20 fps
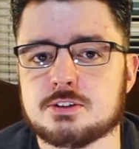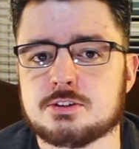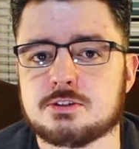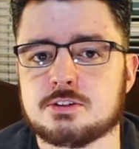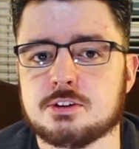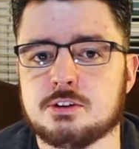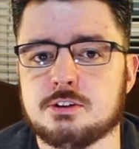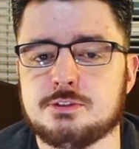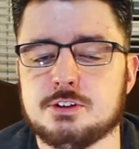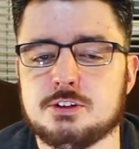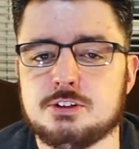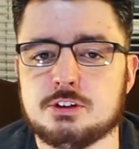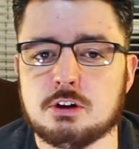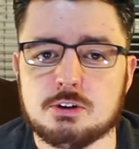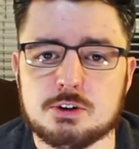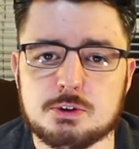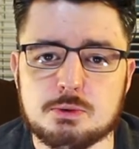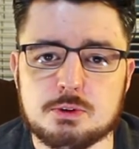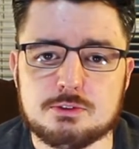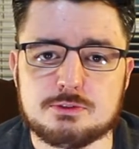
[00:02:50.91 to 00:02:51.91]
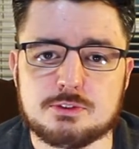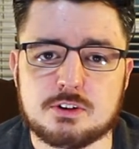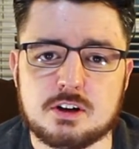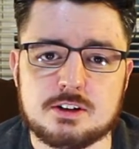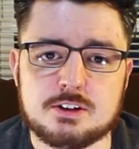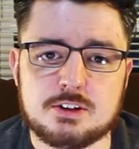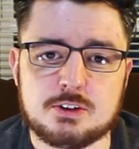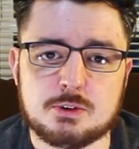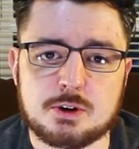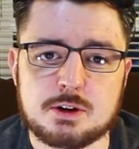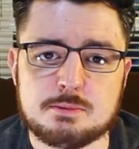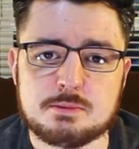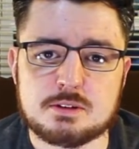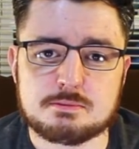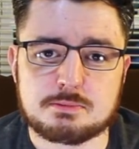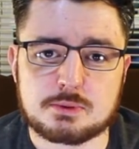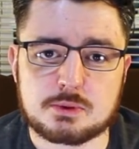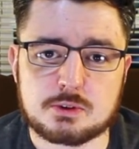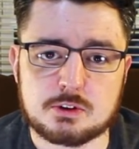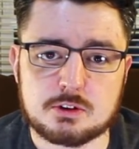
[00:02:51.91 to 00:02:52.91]
So if you don't know what von
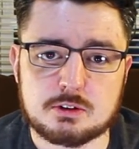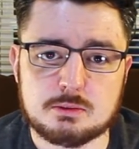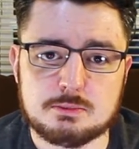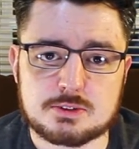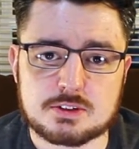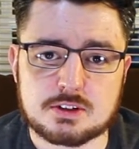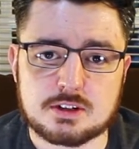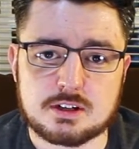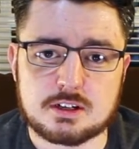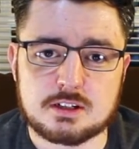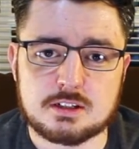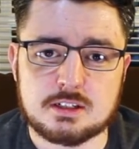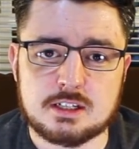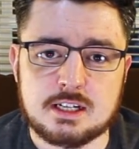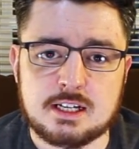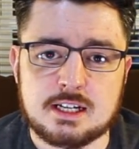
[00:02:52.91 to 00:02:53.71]
Neumann probes are,